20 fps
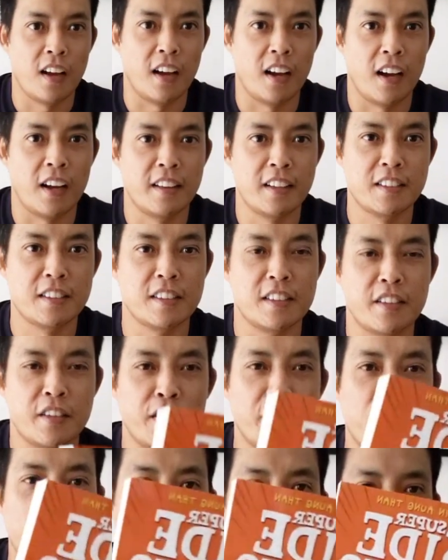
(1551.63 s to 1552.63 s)
This is the
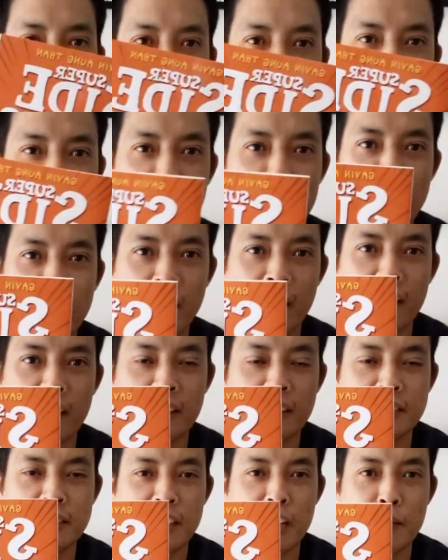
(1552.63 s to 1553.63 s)
new one. It's not out yet.
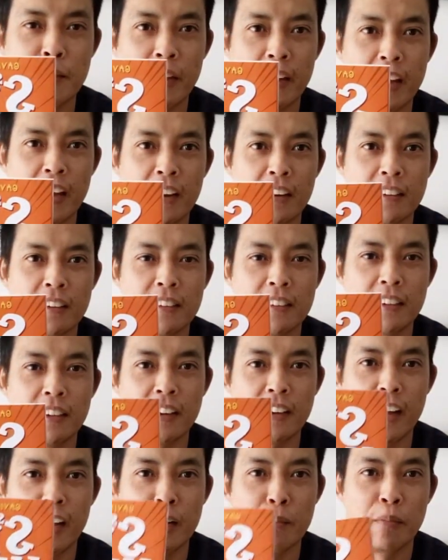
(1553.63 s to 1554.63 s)
It's coming out in
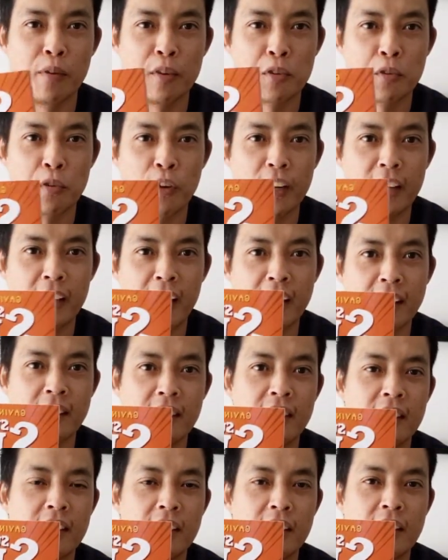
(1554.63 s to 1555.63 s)
April 28th.
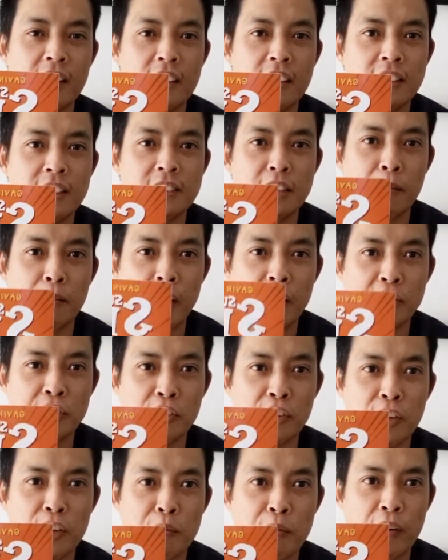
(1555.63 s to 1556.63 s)
So make
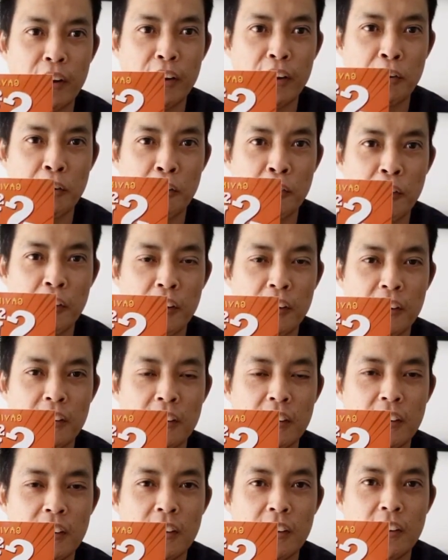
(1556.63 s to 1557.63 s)
sure you pre-order it.
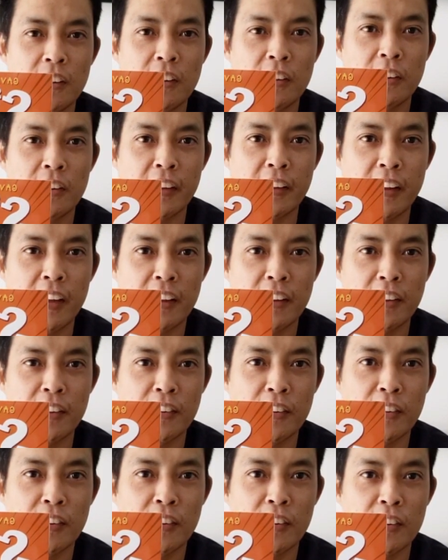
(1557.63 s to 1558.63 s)
You get
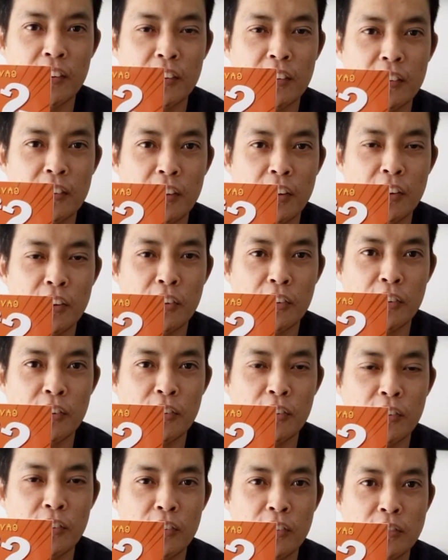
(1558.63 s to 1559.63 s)
your
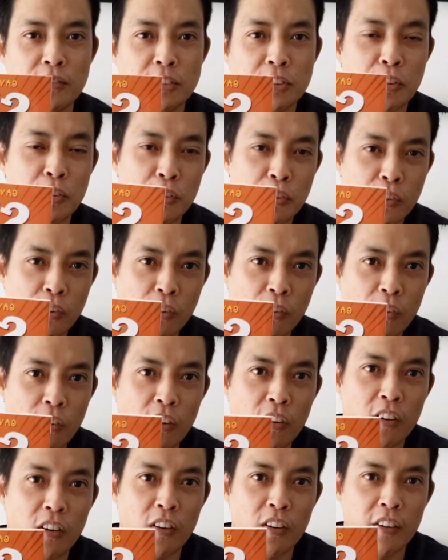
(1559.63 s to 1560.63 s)
local school,
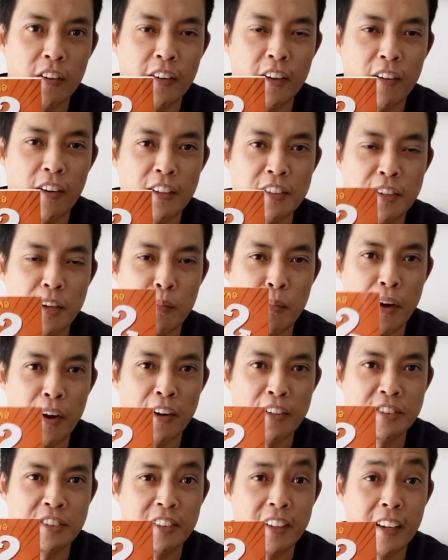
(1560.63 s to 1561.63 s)
or you ask your
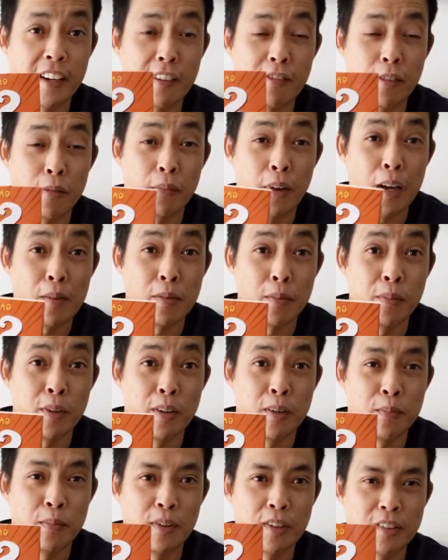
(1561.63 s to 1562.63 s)
parents to get it from
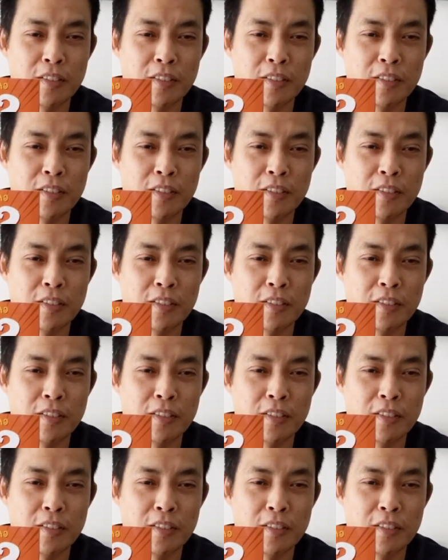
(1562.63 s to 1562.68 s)
Paperbird Books